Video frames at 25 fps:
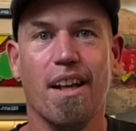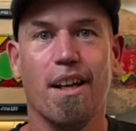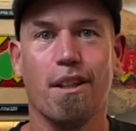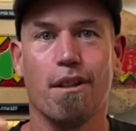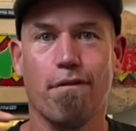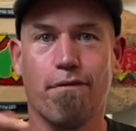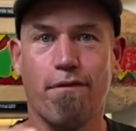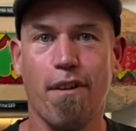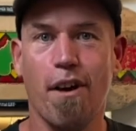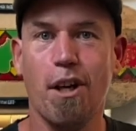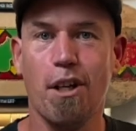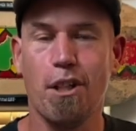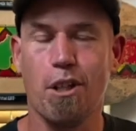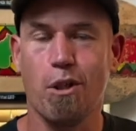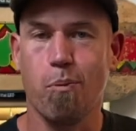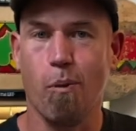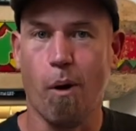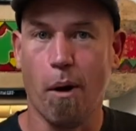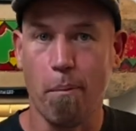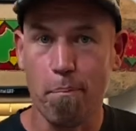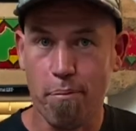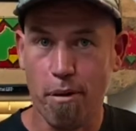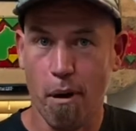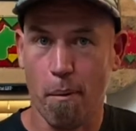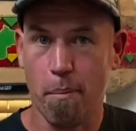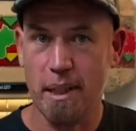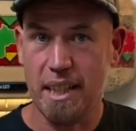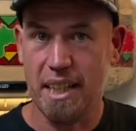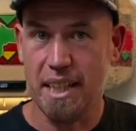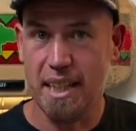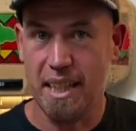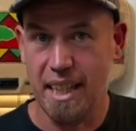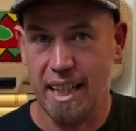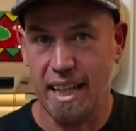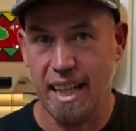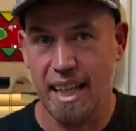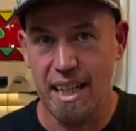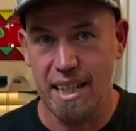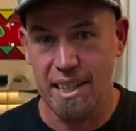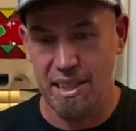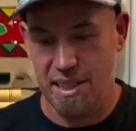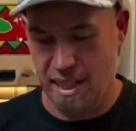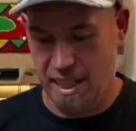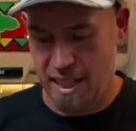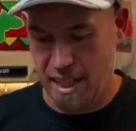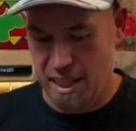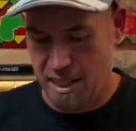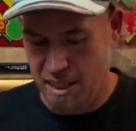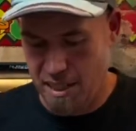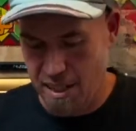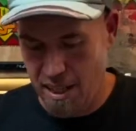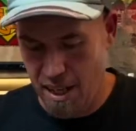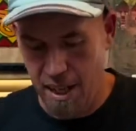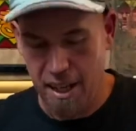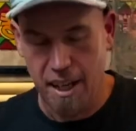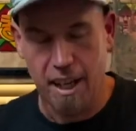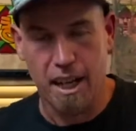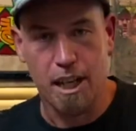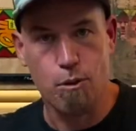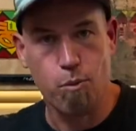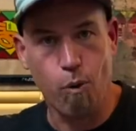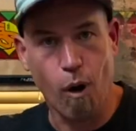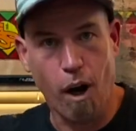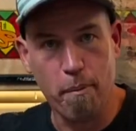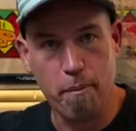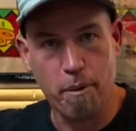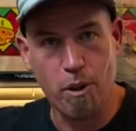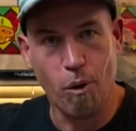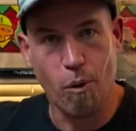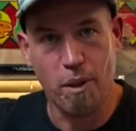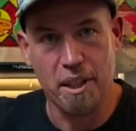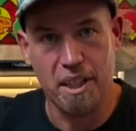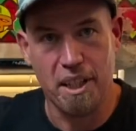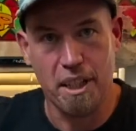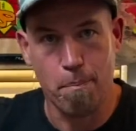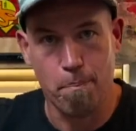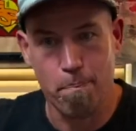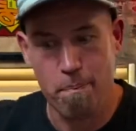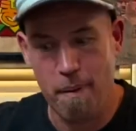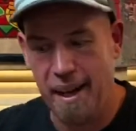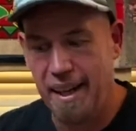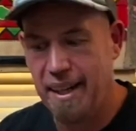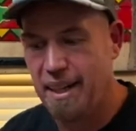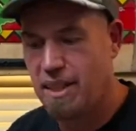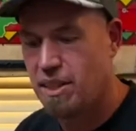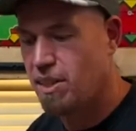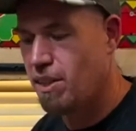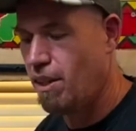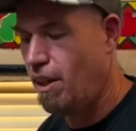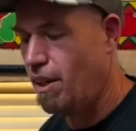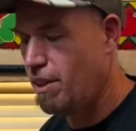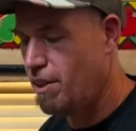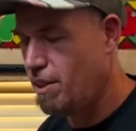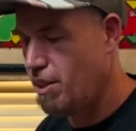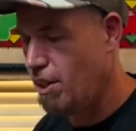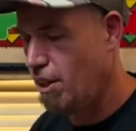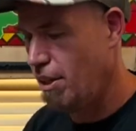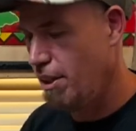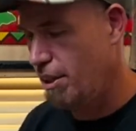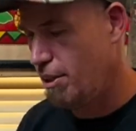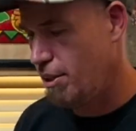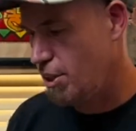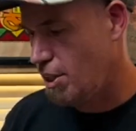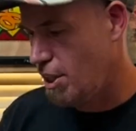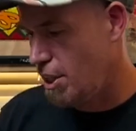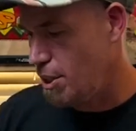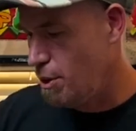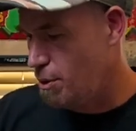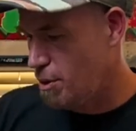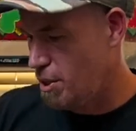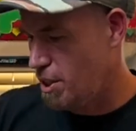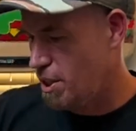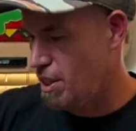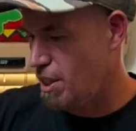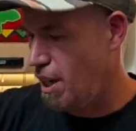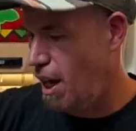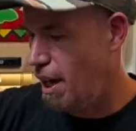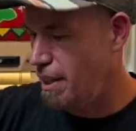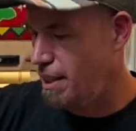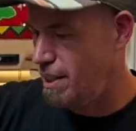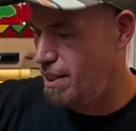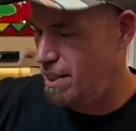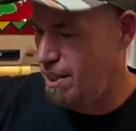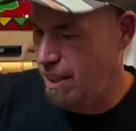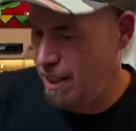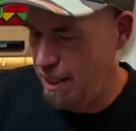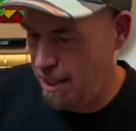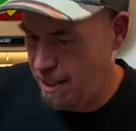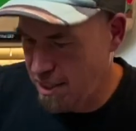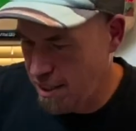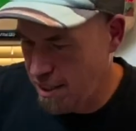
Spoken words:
The first one, probably the easiest, is what I'm calling the backside turn. So you're sighted